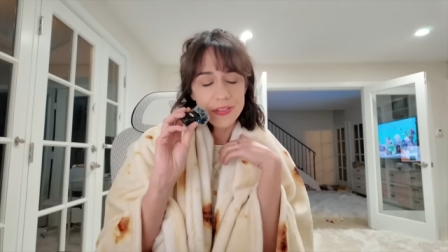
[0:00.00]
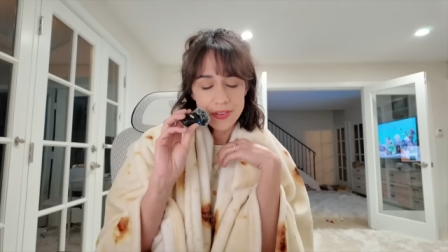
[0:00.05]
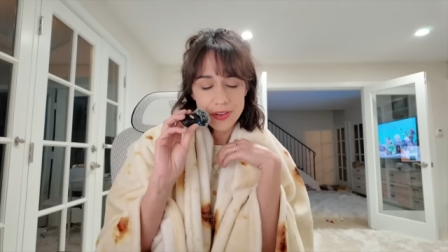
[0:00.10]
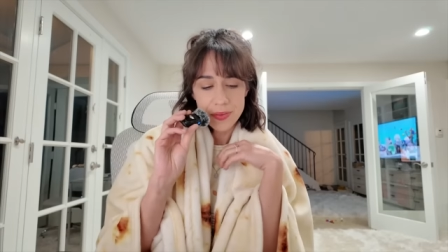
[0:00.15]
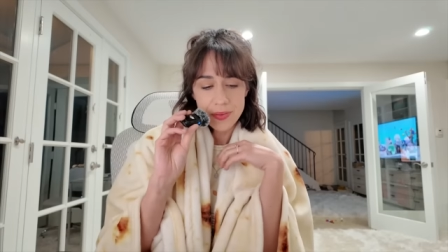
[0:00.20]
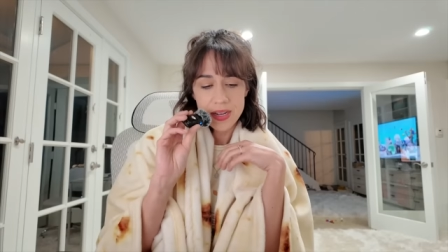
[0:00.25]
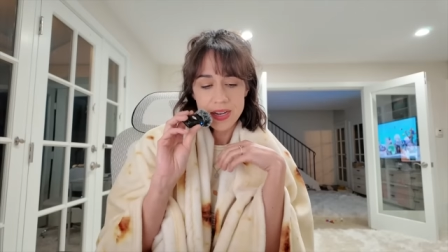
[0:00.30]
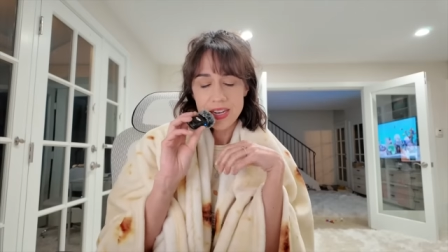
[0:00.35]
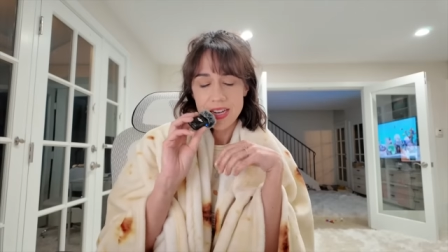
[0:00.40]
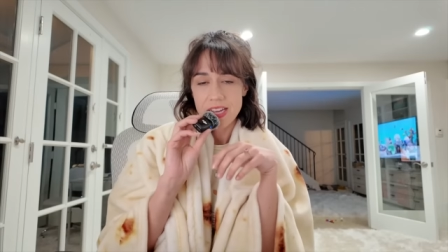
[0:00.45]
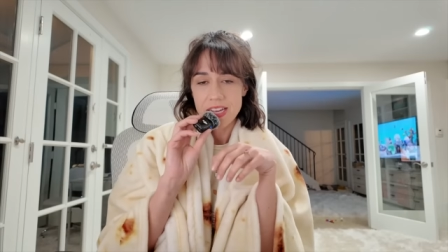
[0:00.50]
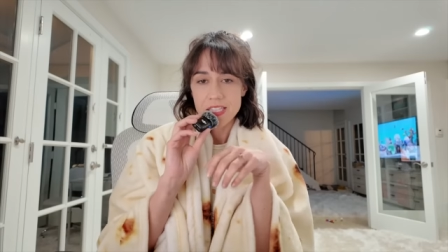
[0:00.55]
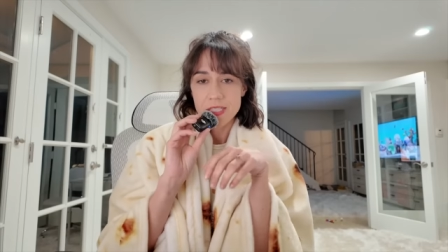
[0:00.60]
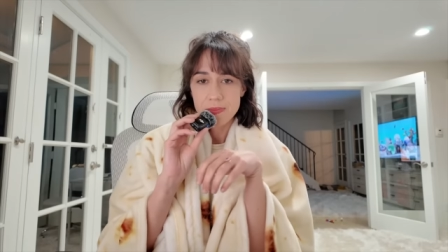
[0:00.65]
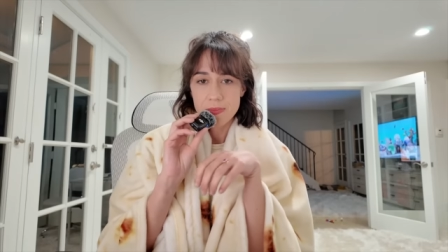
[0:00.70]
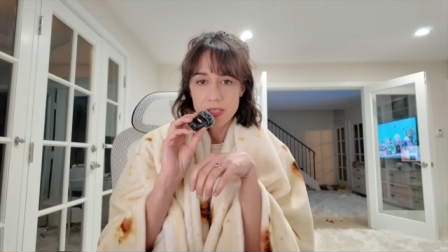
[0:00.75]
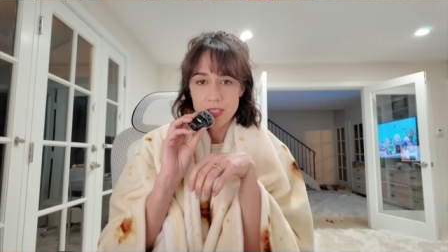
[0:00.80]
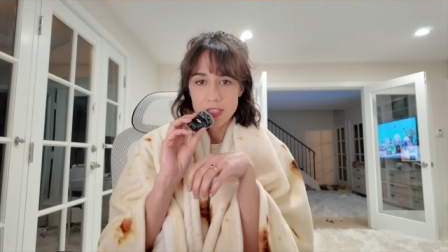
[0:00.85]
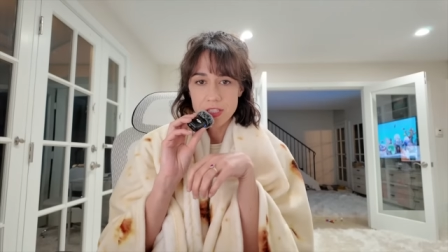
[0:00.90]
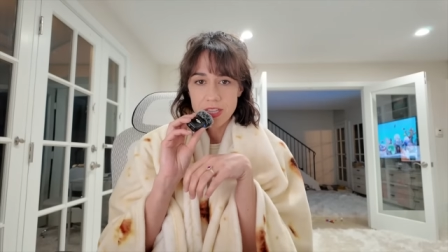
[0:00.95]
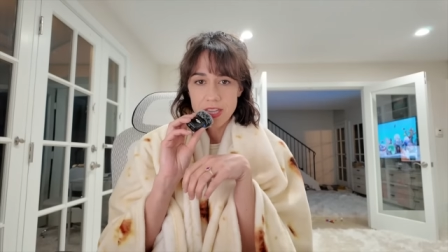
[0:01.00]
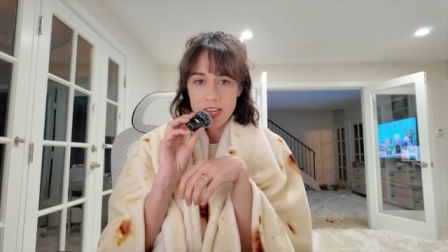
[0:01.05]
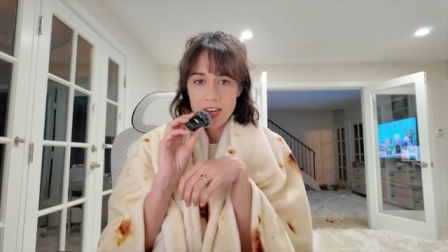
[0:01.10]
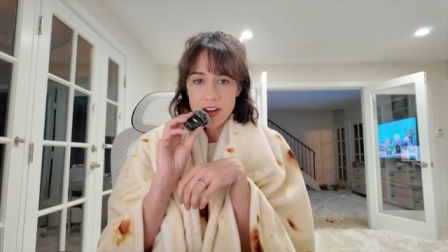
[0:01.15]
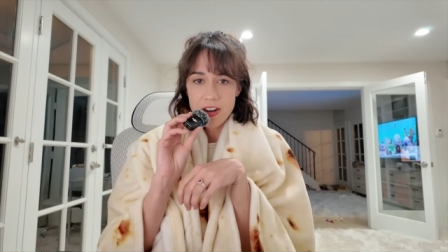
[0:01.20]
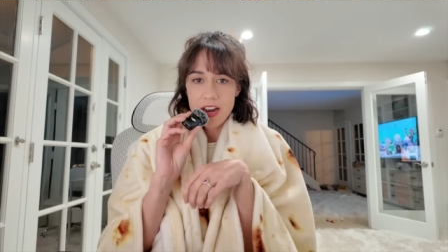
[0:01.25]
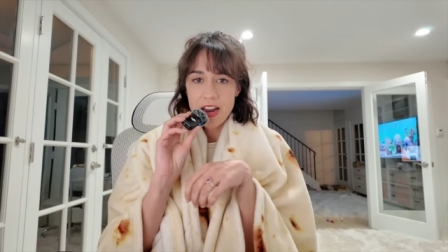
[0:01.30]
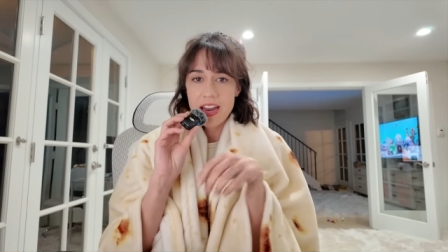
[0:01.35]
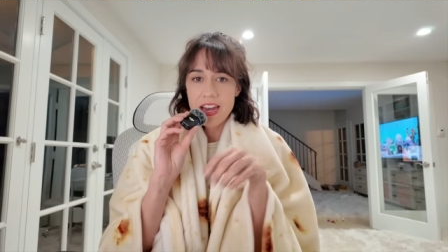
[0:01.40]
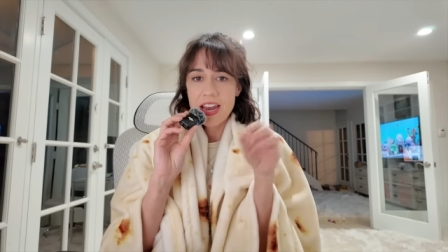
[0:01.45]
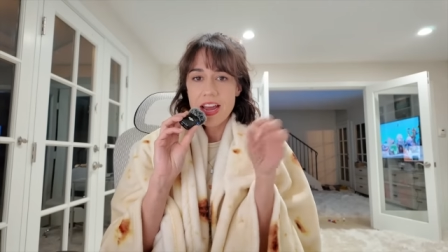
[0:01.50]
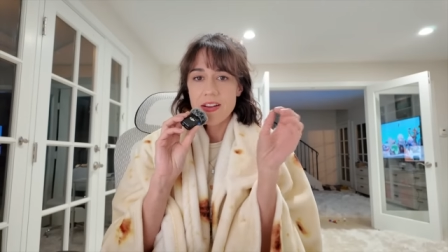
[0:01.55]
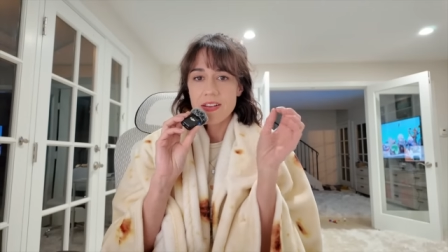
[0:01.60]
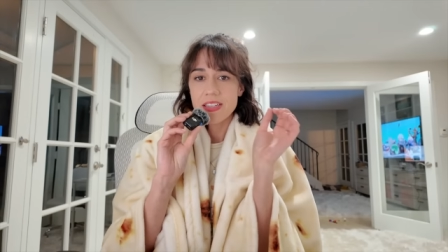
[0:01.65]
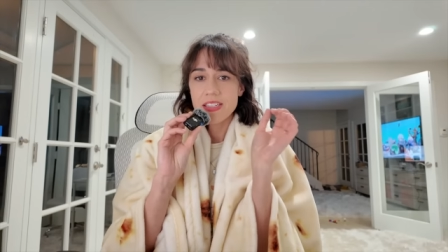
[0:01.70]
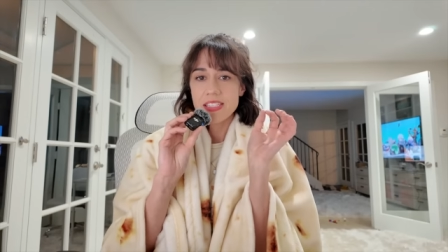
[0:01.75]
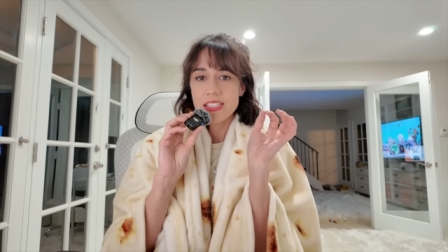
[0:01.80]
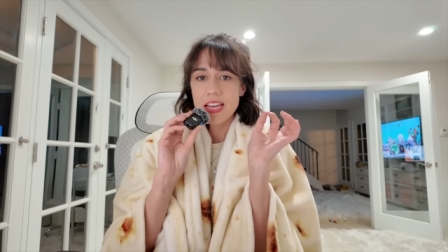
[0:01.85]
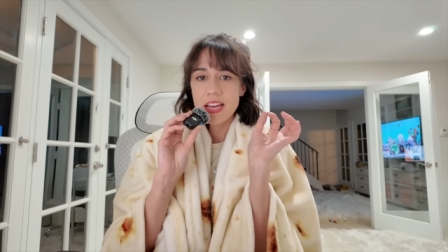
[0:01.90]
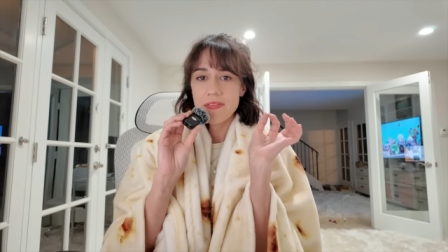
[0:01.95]
everyone, it's much later and now
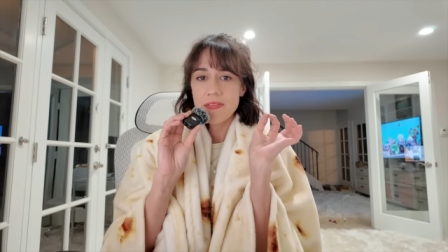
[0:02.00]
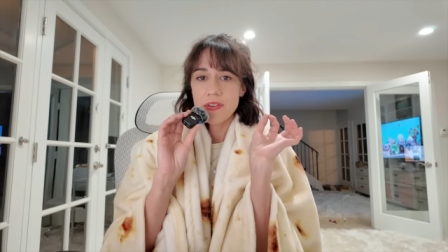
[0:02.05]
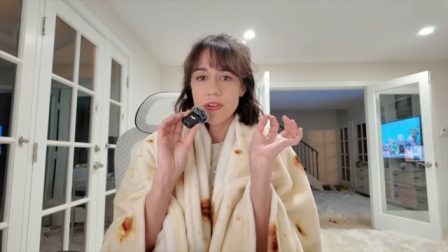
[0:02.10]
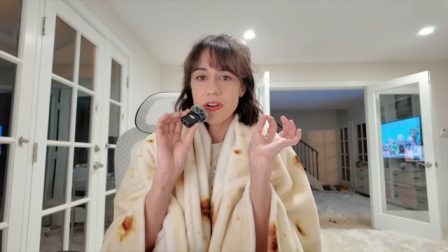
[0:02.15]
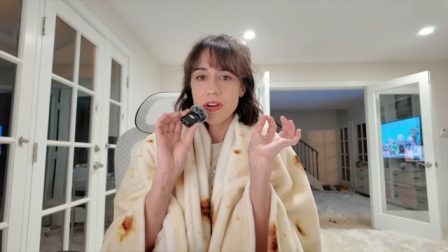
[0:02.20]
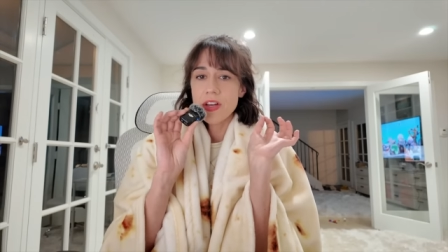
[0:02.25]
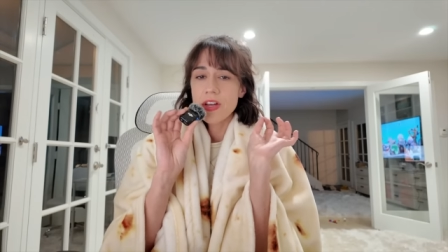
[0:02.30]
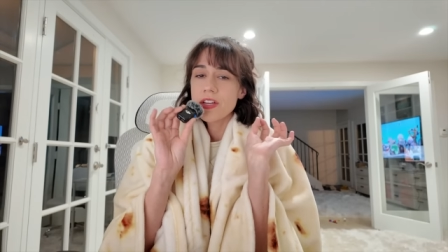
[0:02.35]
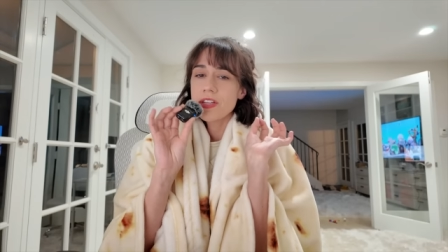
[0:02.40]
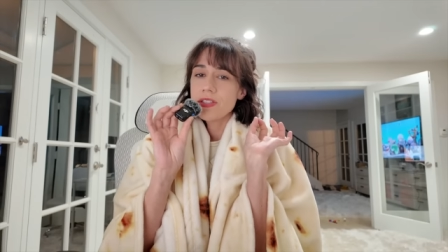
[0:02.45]
it is time for